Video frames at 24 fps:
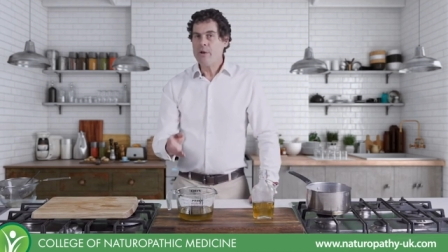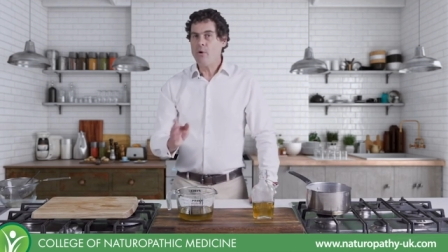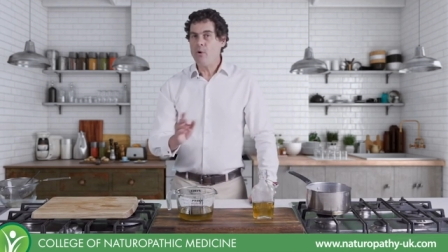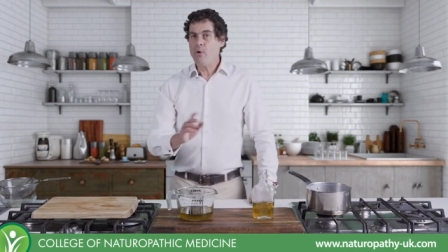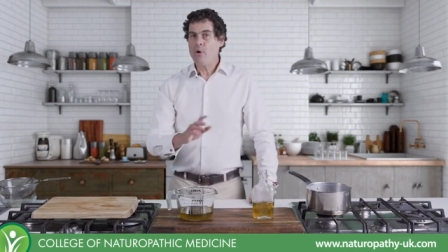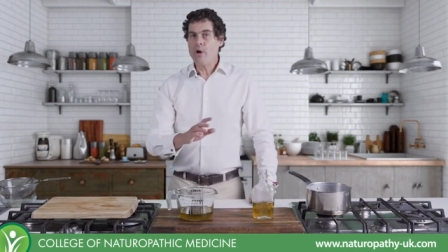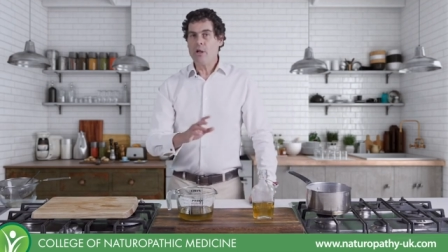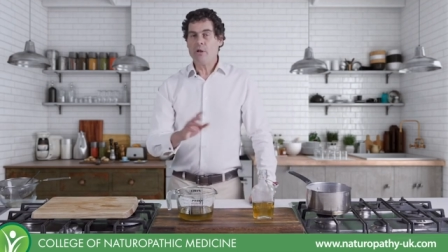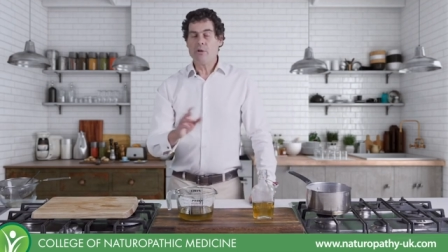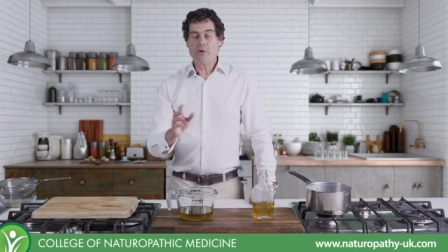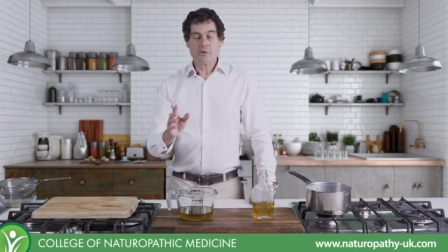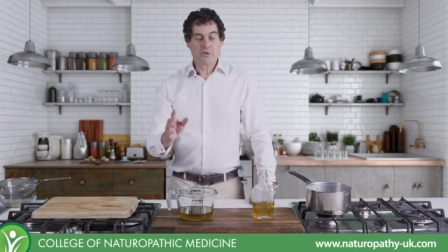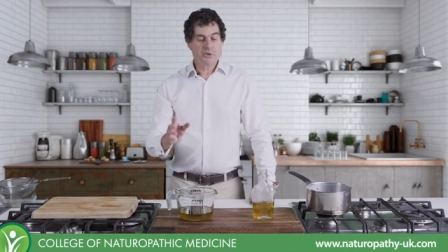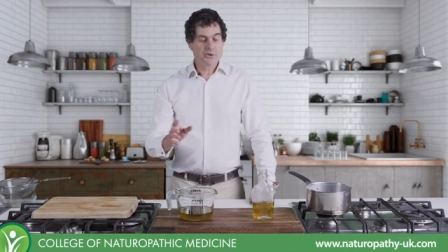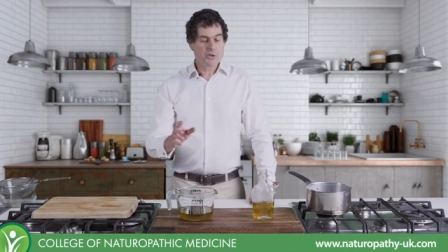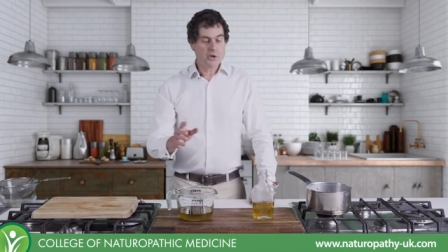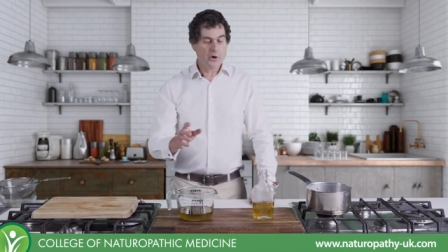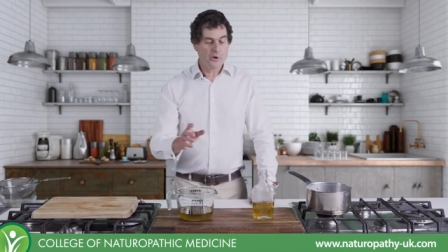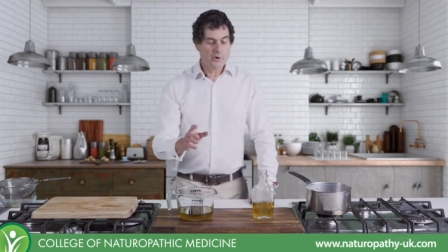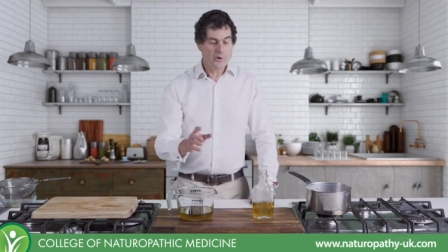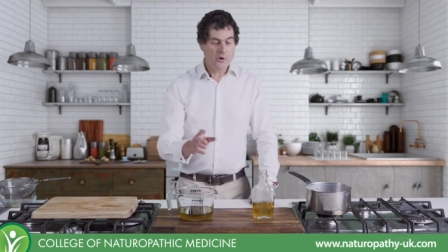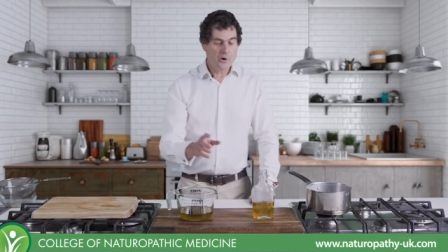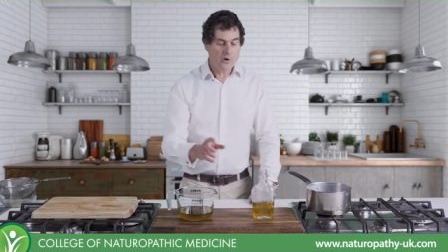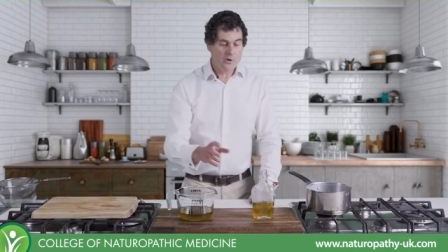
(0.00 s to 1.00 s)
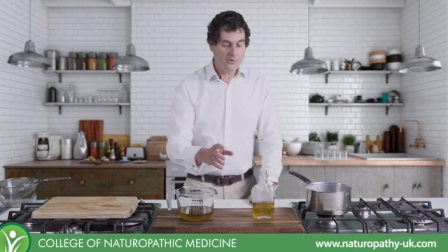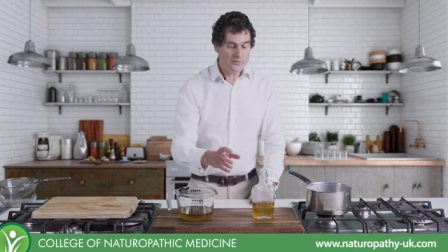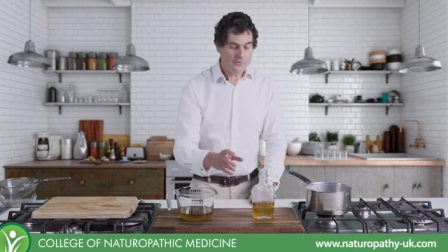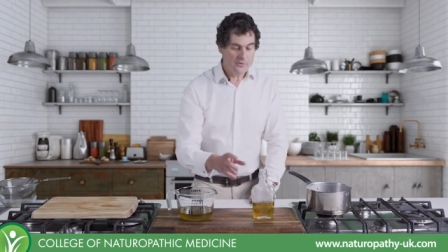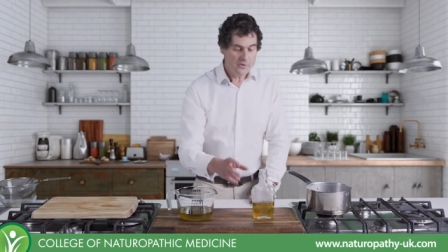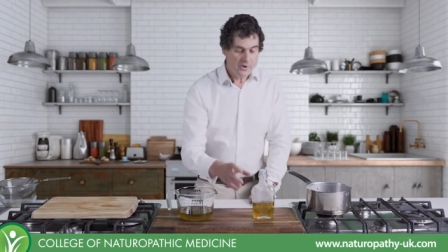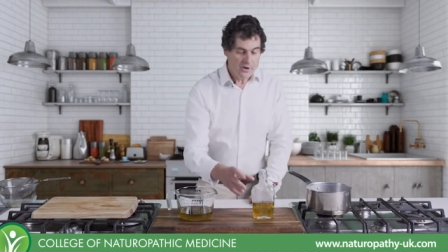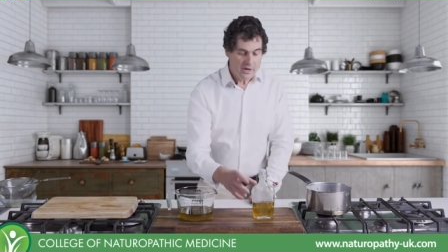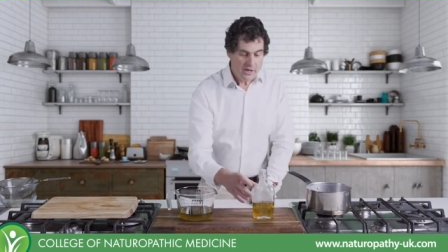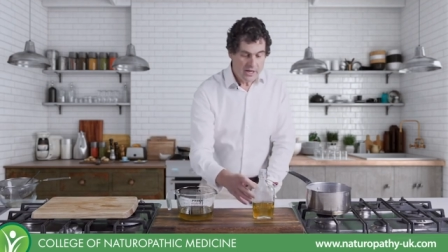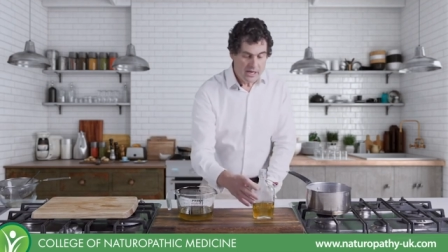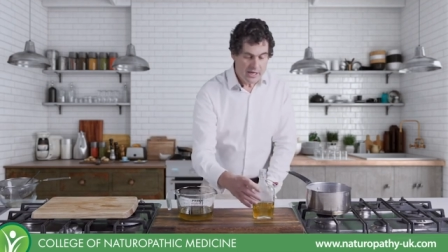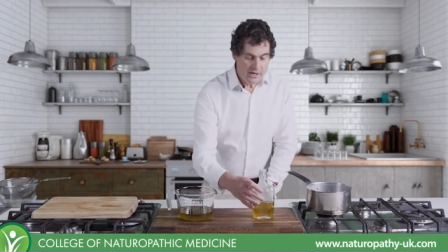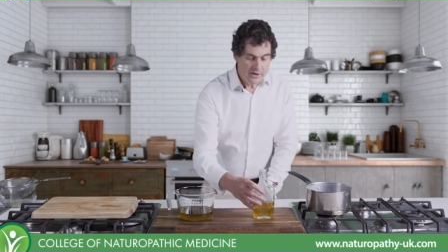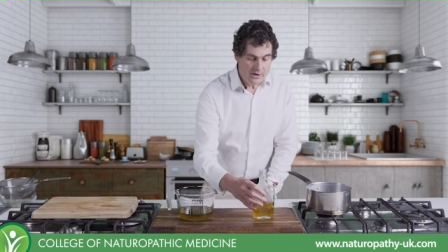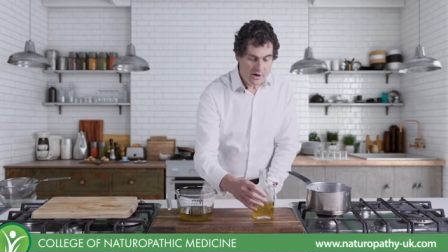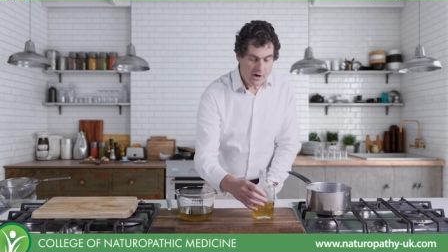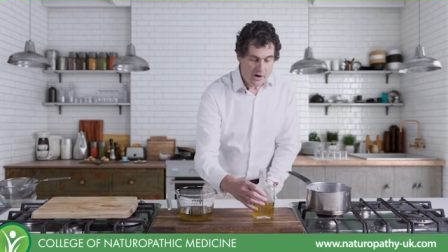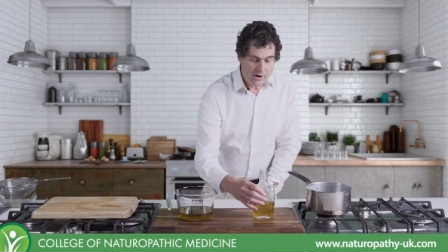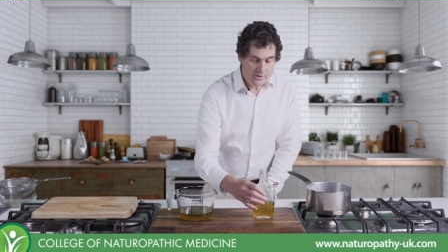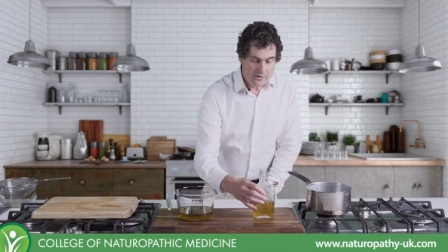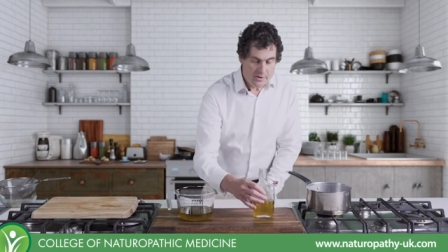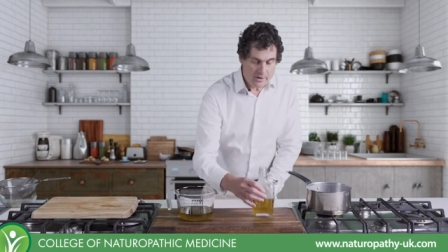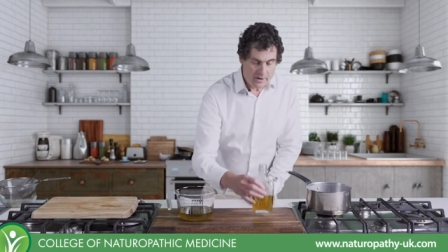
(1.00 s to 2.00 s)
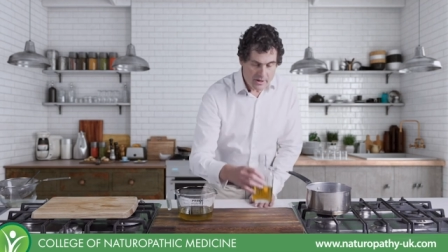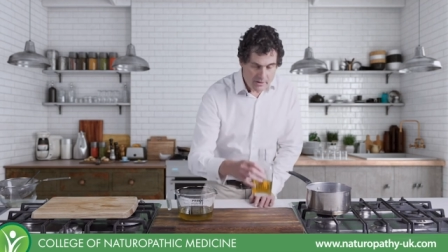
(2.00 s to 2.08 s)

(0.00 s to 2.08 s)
oil has gone off, you know,